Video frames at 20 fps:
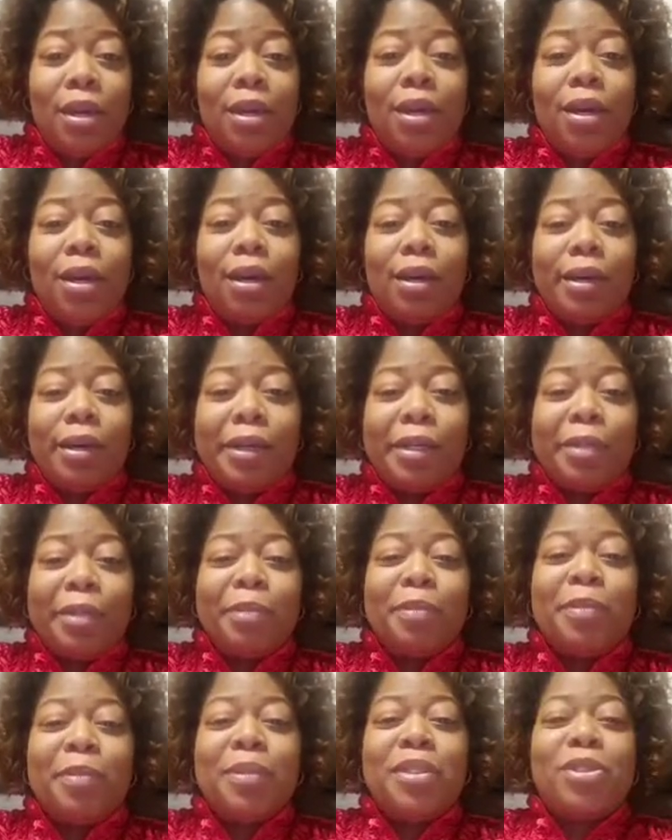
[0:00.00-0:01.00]

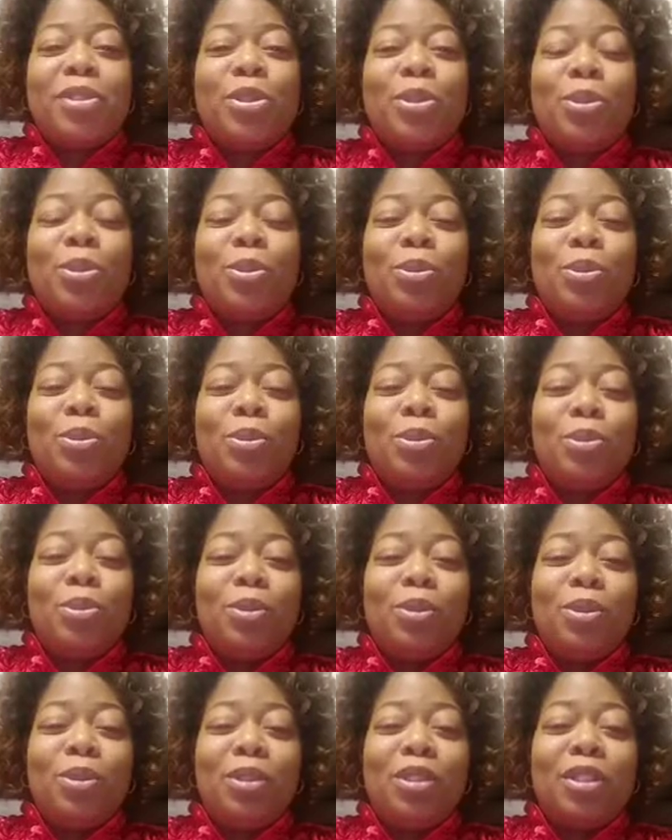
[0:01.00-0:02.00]
to
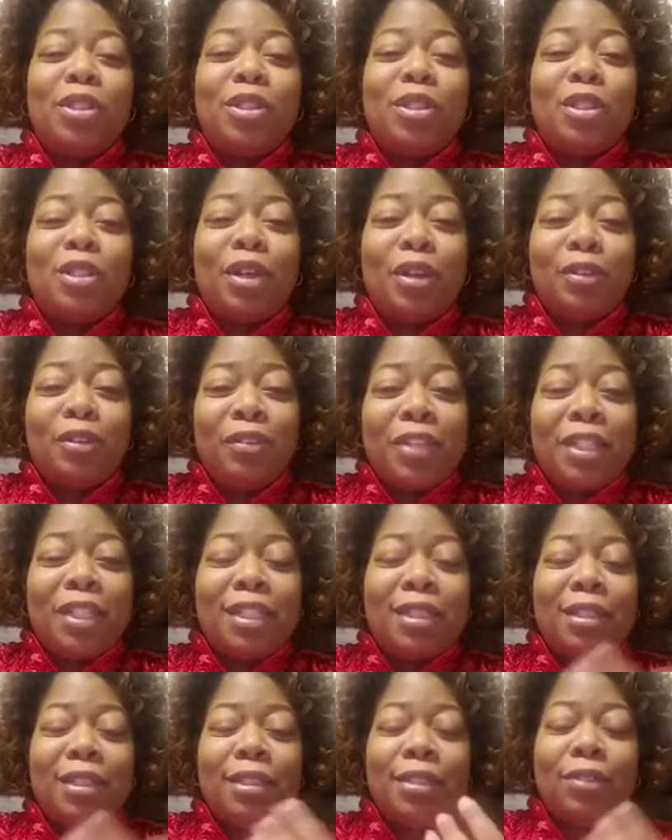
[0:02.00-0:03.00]
service
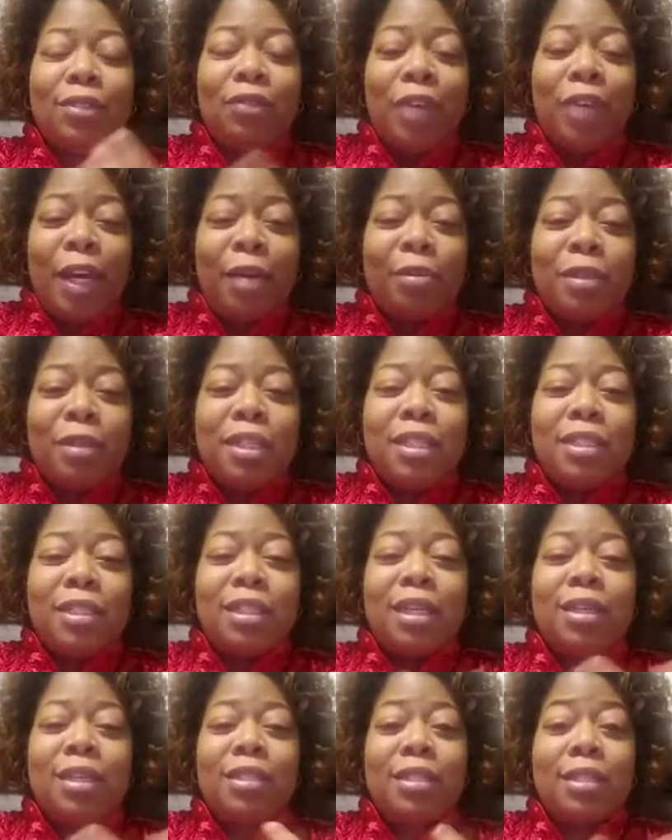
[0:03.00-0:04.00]
these families
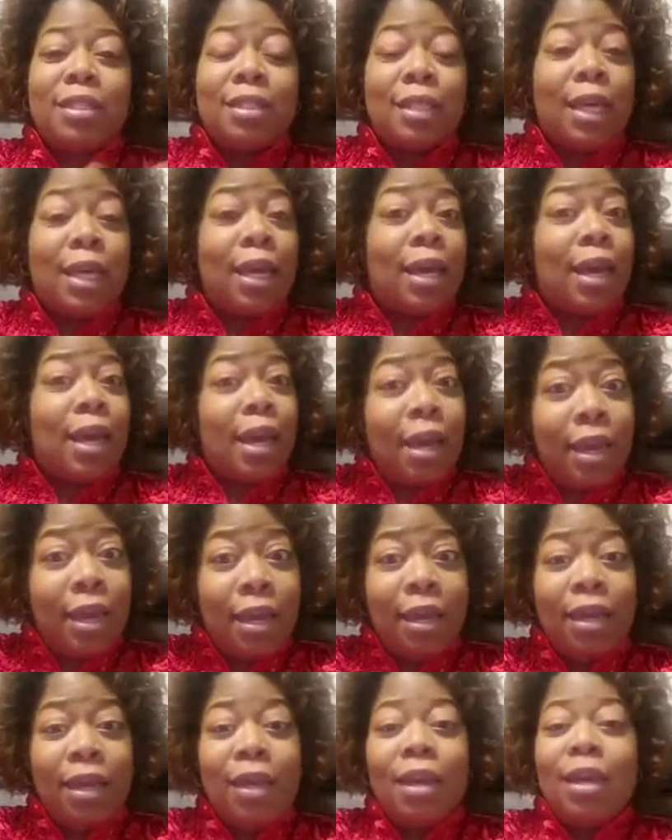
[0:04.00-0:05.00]
and to say,
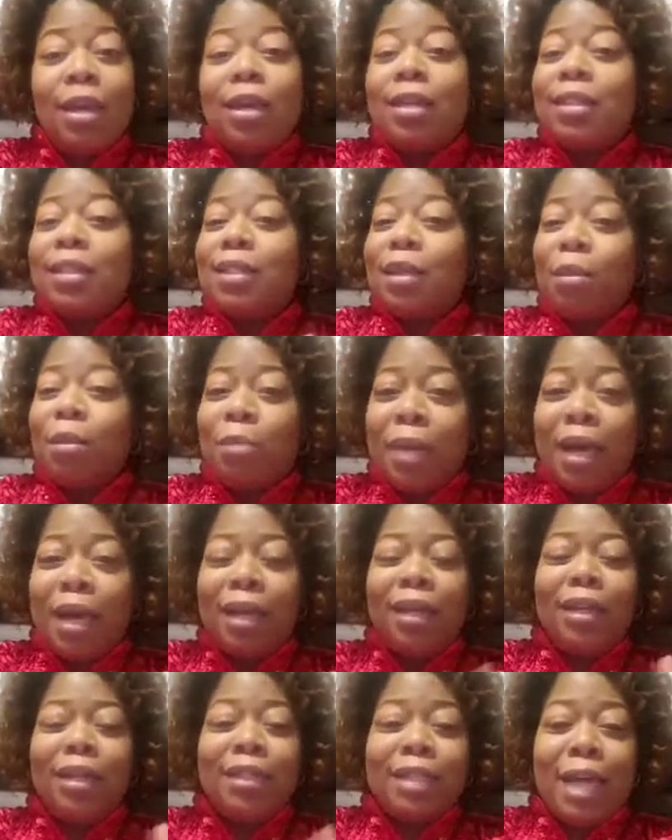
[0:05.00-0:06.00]
hey,
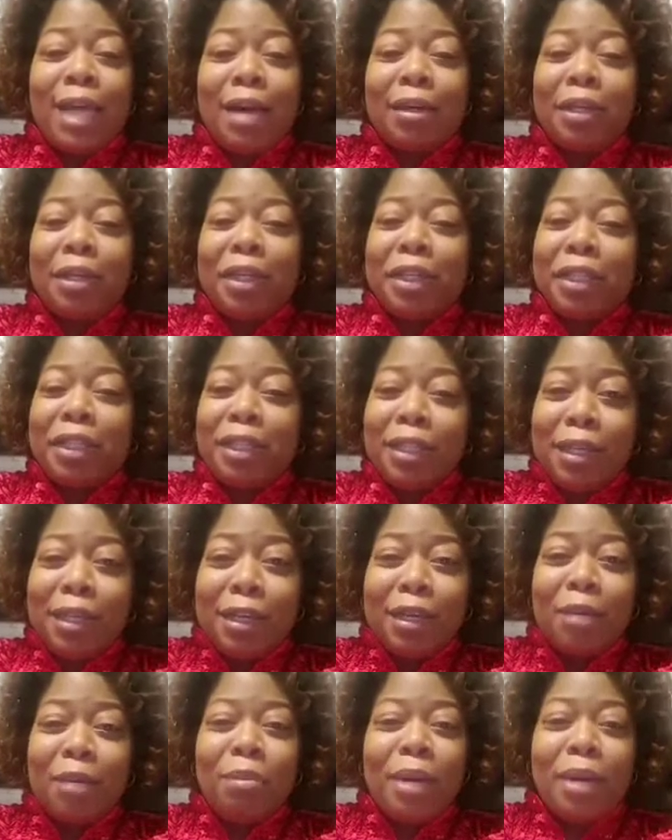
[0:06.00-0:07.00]
somebody is out there
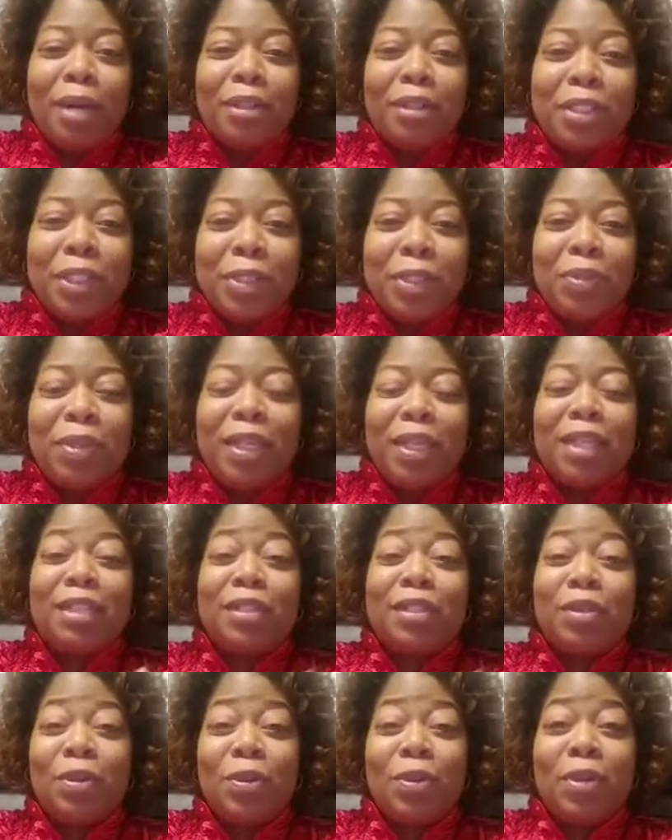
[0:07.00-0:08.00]
thinking about you.
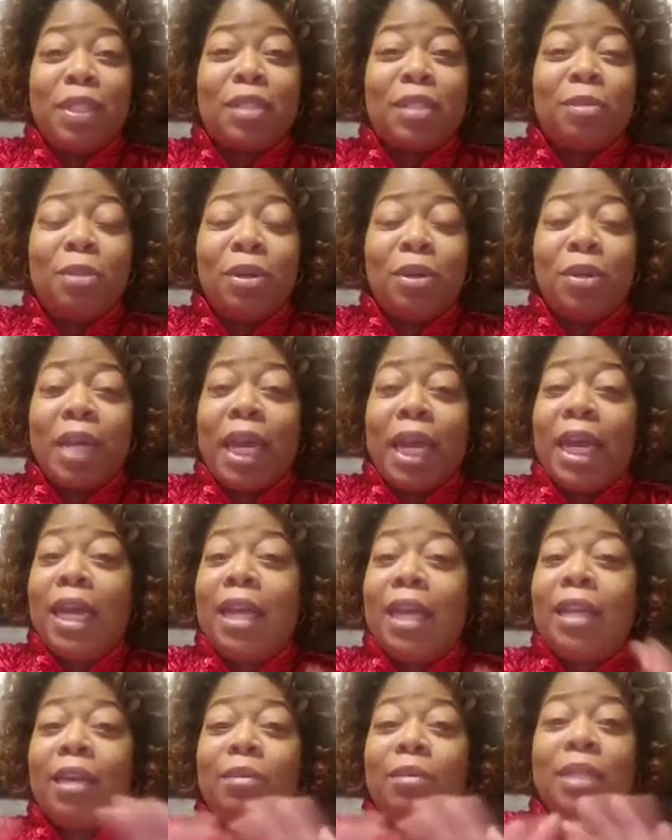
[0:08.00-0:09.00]
It's going to be okay.
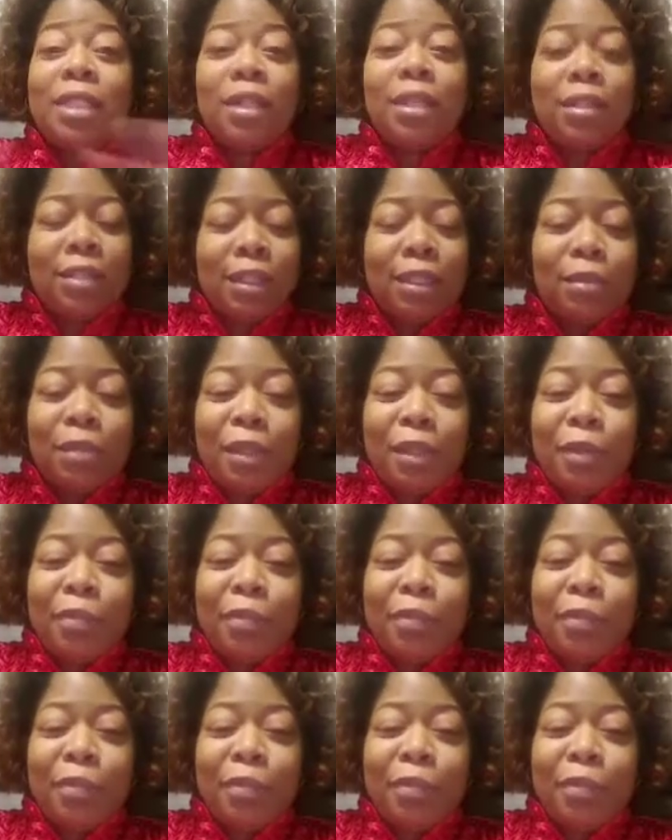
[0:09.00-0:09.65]
And let me tell you something.